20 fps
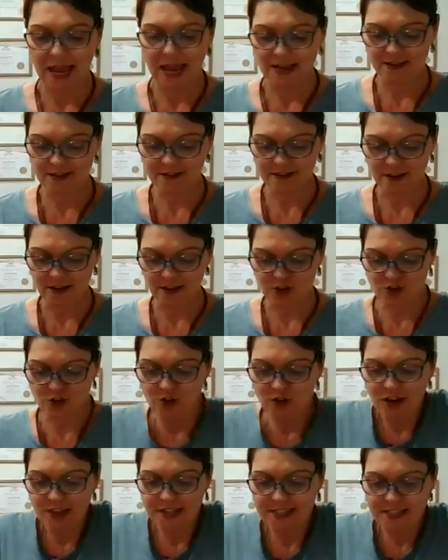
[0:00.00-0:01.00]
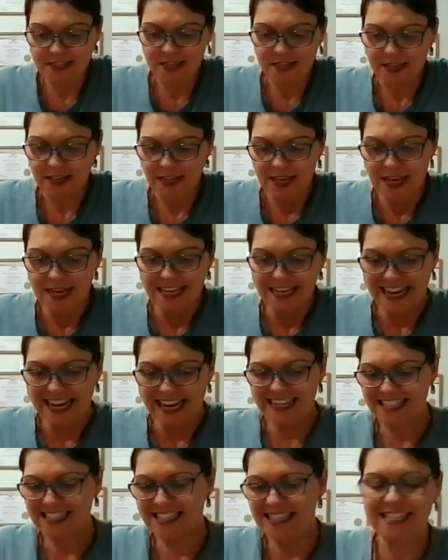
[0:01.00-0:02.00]
And I tried to
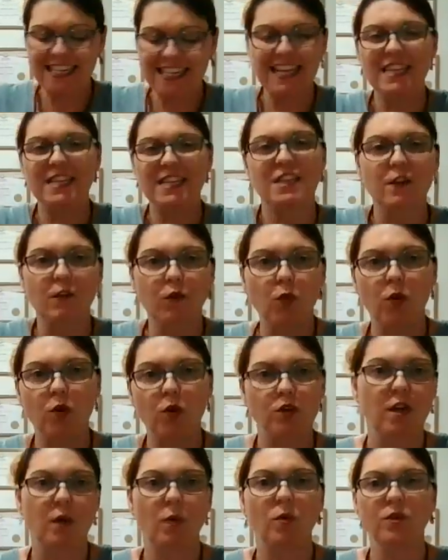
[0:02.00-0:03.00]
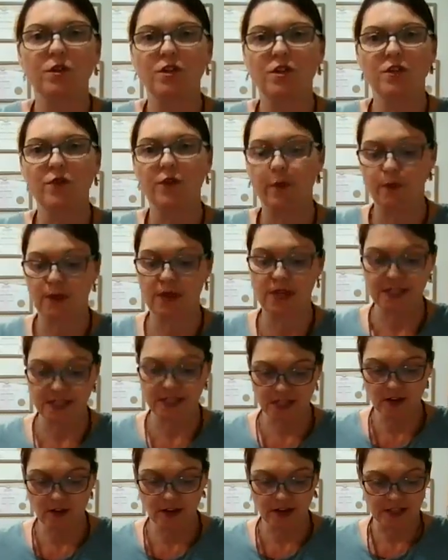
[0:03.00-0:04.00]
get a sense of what I wanted from the
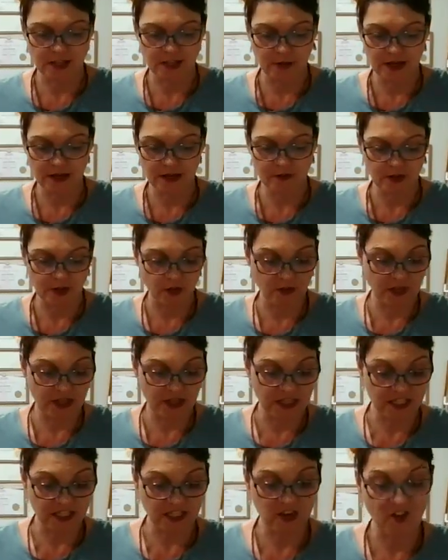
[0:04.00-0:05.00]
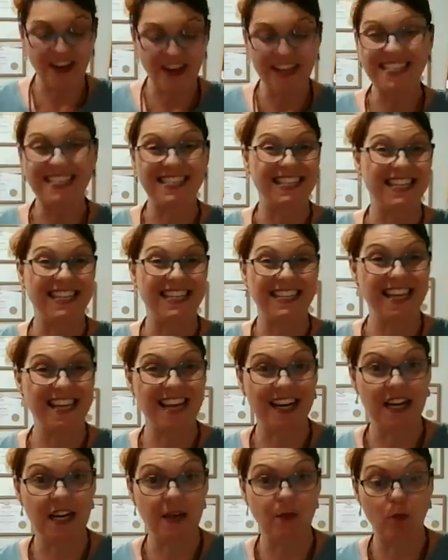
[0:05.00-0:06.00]
inside. So even though the inside isn't
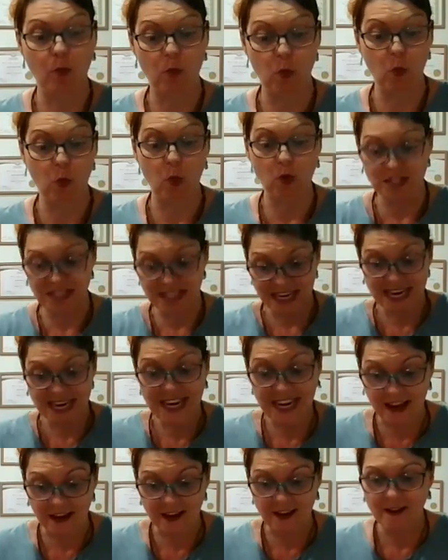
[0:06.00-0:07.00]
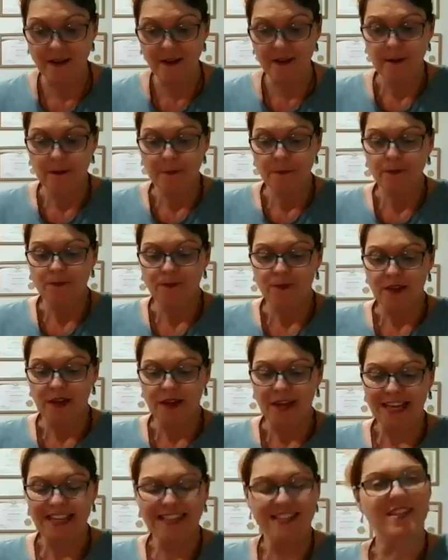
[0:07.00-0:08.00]
exactly what's here,
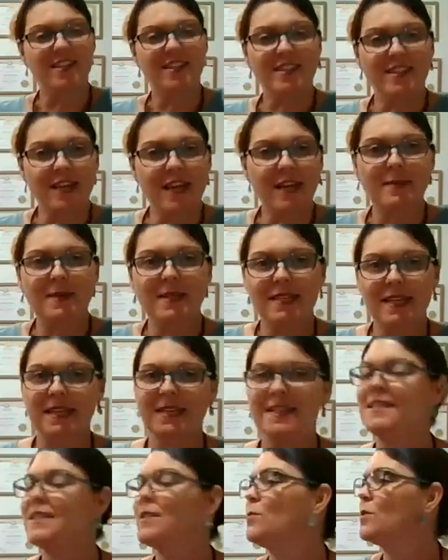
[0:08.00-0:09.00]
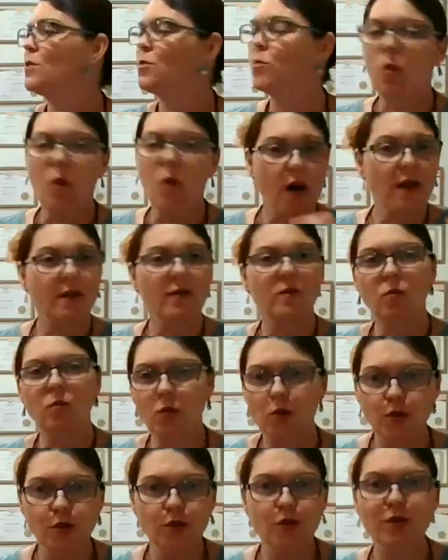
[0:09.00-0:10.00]
it's the same sense. It was white
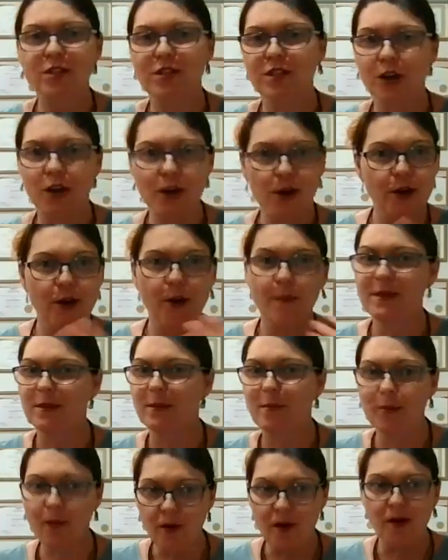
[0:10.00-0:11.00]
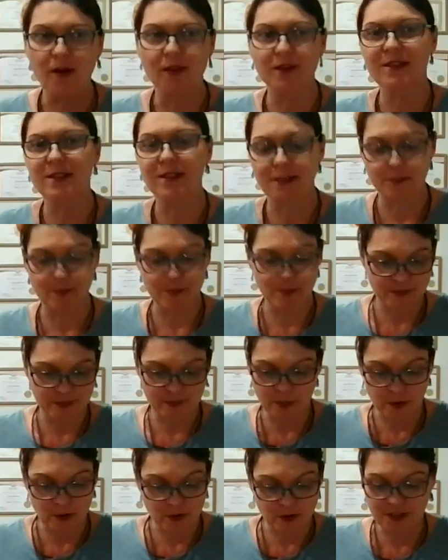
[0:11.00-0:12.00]
wood and herbs and plants and
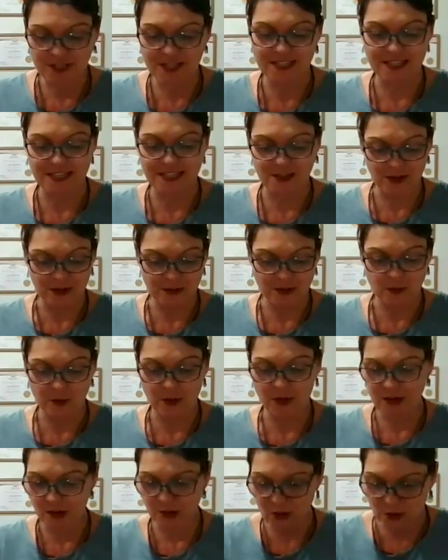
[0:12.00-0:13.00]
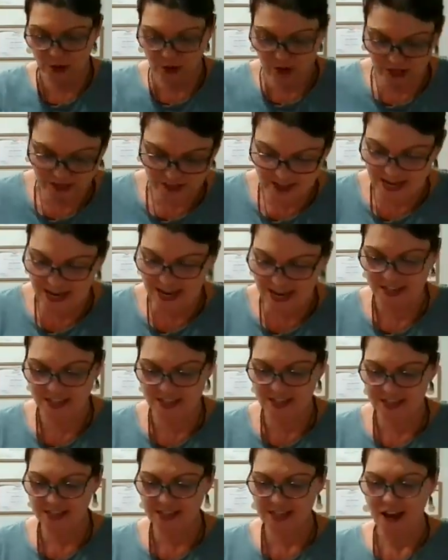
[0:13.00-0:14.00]
books. And so when I look at
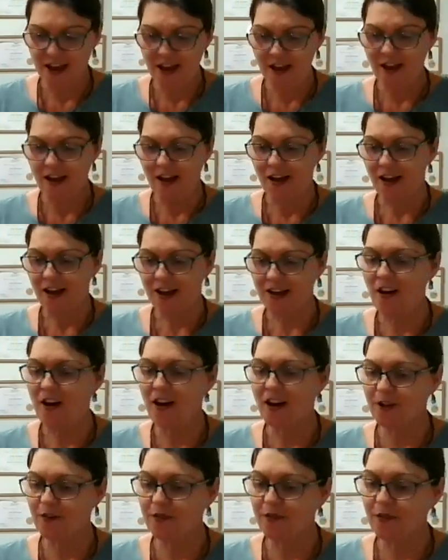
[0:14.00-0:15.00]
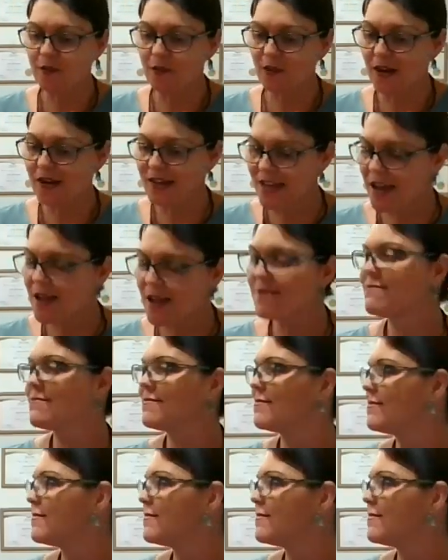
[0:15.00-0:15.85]
this, I kind of feel like, yeah,